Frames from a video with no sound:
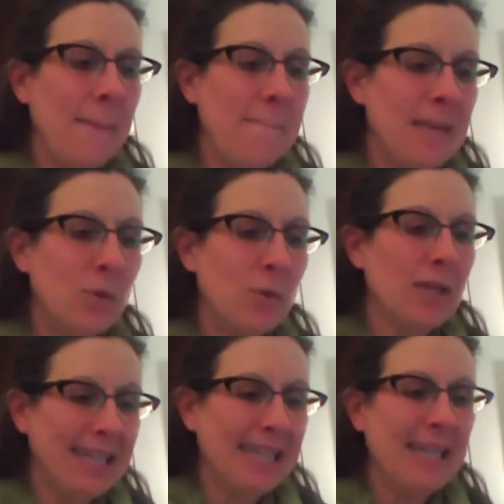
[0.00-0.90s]

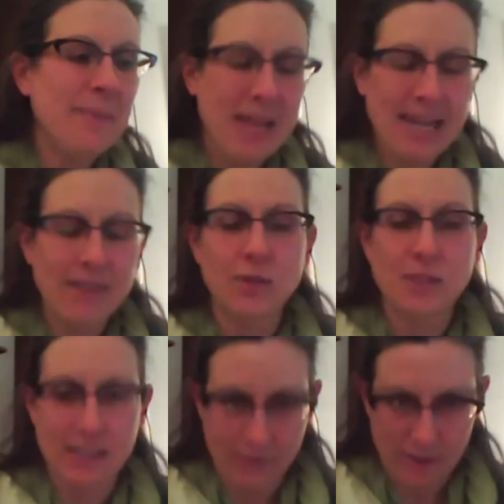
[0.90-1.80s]
meaningful
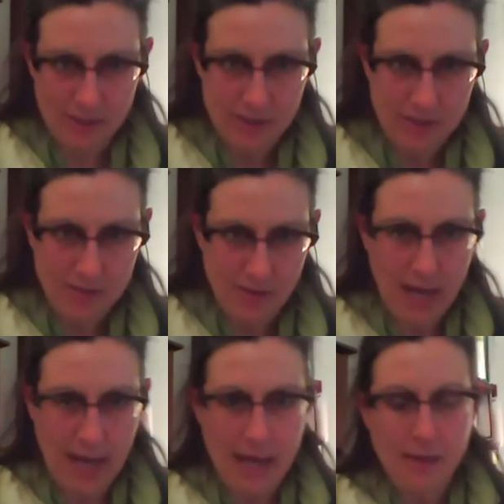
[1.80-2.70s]
difference,
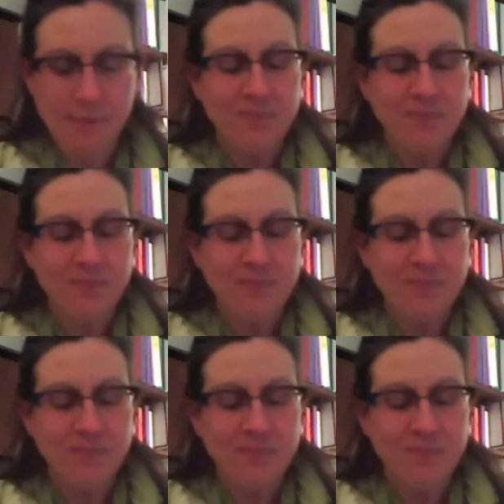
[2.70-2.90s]
okay?